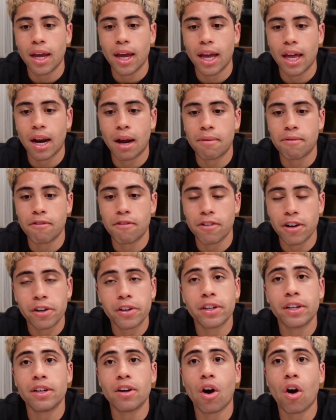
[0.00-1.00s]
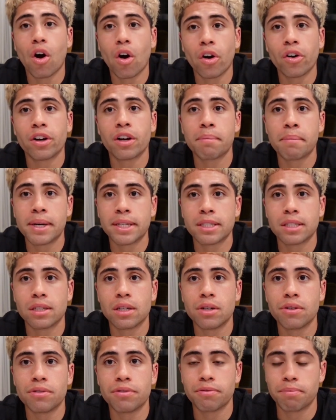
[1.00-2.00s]
and I'm very hard on
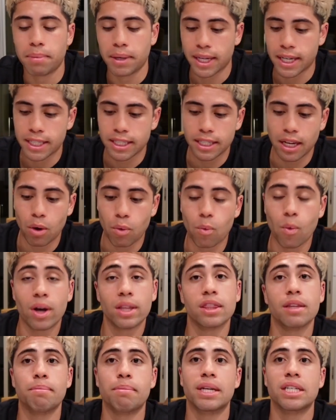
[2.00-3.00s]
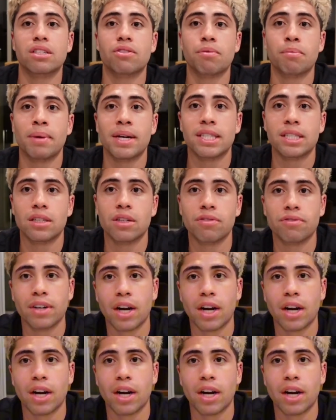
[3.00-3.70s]
myself because I want the best for myself,